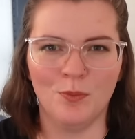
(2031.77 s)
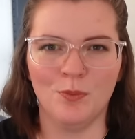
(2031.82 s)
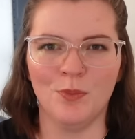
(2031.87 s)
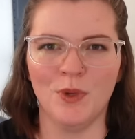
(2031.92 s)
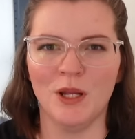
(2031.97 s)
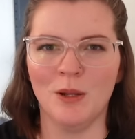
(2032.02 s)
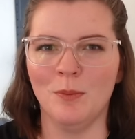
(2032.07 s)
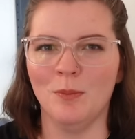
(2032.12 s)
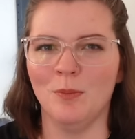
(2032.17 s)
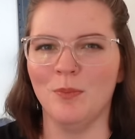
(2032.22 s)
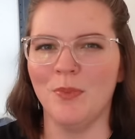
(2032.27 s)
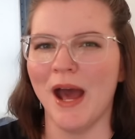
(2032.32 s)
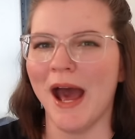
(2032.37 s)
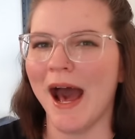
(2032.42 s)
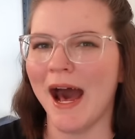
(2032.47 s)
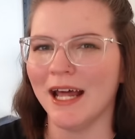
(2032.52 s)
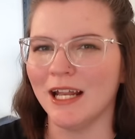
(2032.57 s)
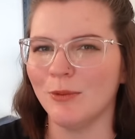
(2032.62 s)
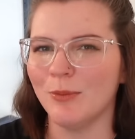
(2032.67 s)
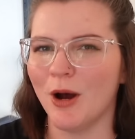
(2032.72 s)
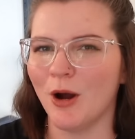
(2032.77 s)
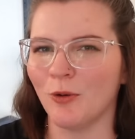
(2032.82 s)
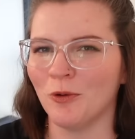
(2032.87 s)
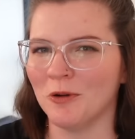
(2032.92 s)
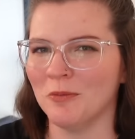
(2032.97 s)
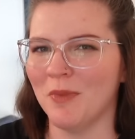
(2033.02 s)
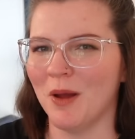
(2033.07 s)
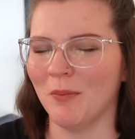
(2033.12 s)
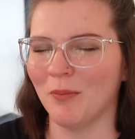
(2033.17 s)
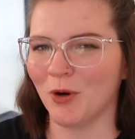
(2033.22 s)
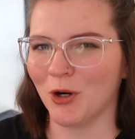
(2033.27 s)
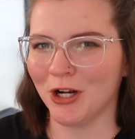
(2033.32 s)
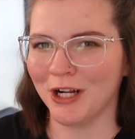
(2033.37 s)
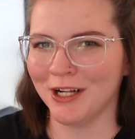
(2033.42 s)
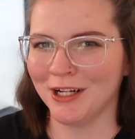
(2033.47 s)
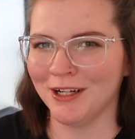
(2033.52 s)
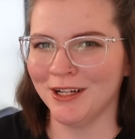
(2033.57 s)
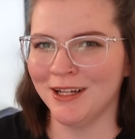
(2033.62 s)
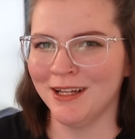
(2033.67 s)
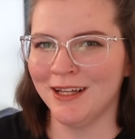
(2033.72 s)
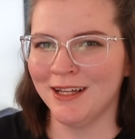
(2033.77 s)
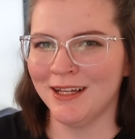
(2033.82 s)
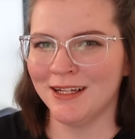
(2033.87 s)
be bad about remembering